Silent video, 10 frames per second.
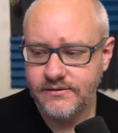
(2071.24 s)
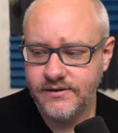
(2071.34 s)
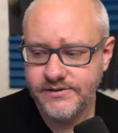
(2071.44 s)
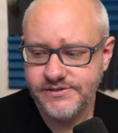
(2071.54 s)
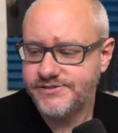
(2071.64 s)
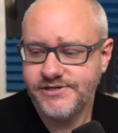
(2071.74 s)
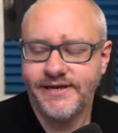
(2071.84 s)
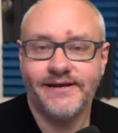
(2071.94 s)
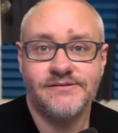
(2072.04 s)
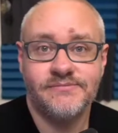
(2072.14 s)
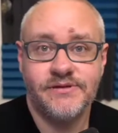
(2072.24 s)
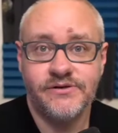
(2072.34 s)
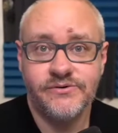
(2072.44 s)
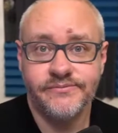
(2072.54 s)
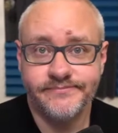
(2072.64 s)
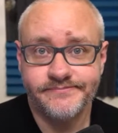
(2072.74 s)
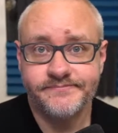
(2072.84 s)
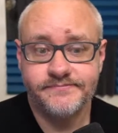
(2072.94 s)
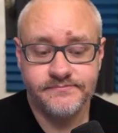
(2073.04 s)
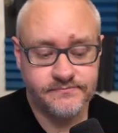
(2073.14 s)
just checking out something new
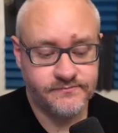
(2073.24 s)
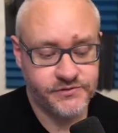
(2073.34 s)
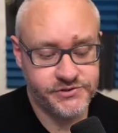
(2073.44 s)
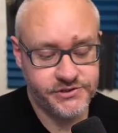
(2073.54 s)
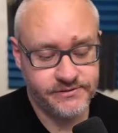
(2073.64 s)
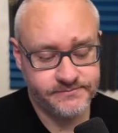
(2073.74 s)
for sure.